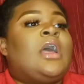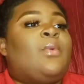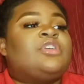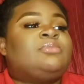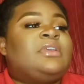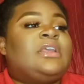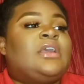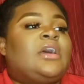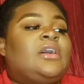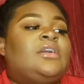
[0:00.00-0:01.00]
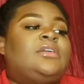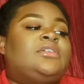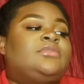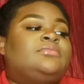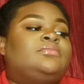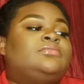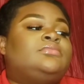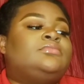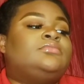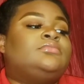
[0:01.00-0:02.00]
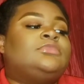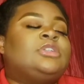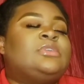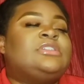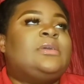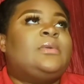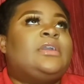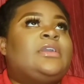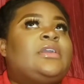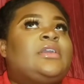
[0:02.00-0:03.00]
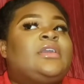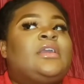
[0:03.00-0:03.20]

I wanted to be a, um, what's that word?